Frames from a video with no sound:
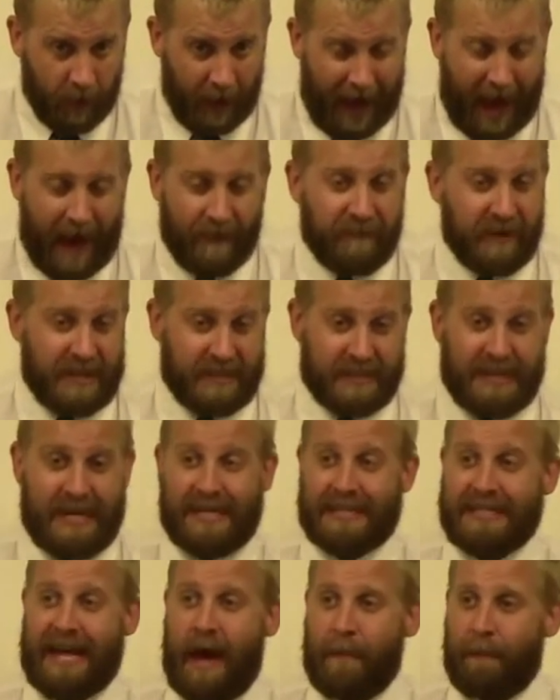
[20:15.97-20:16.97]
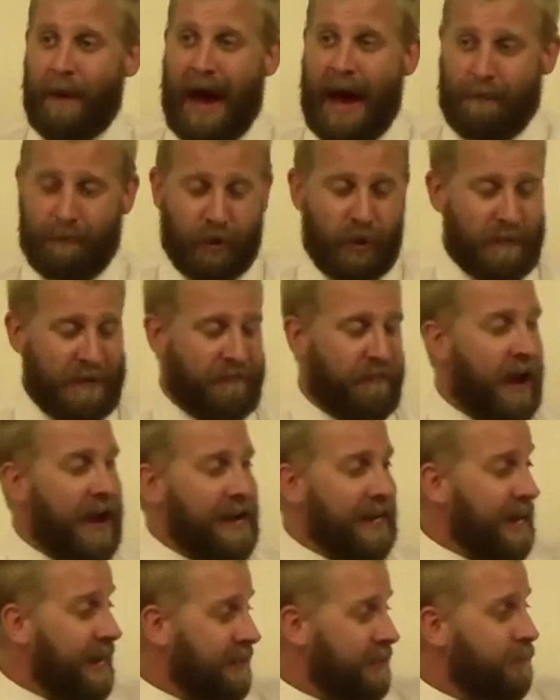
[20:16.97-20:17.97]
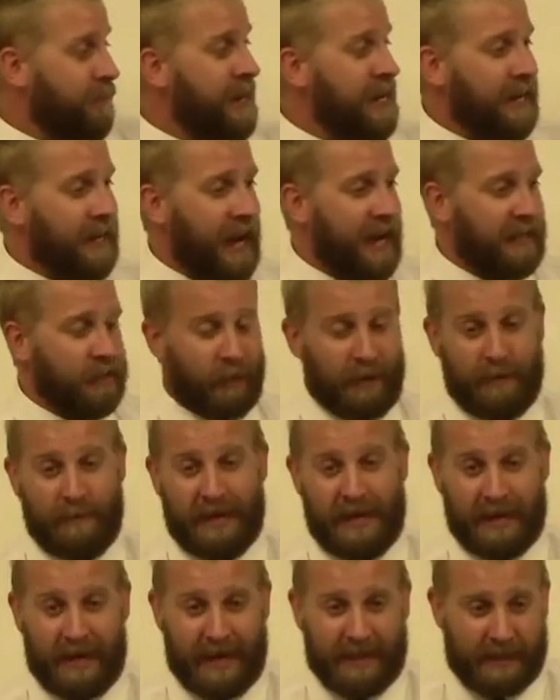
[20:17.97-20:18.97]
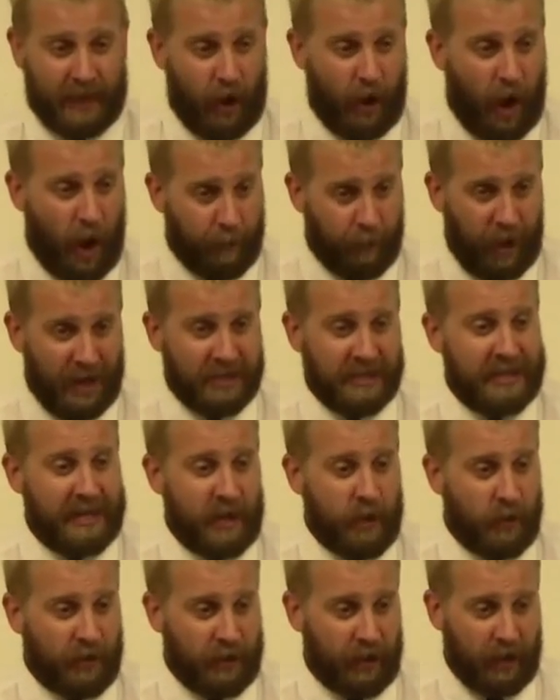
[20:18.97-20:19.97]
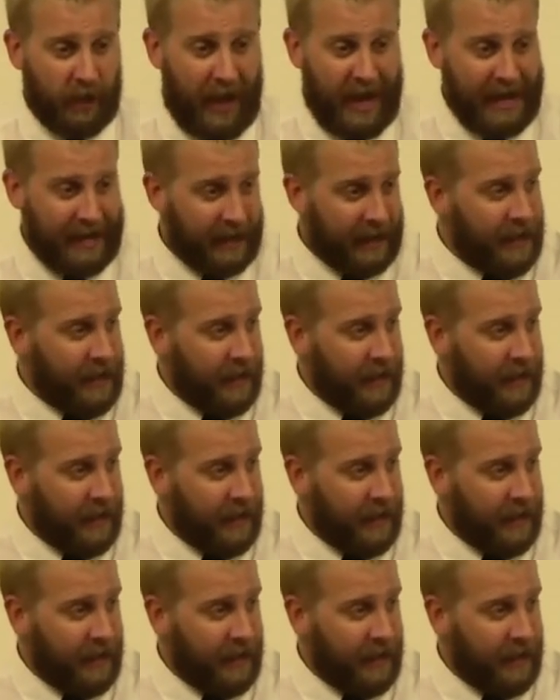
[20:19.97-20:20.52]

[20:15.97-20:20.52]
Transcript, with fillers: Obviously, it's not popular to be fighting against the Midianites when the Midianites are, are pressing you and they're like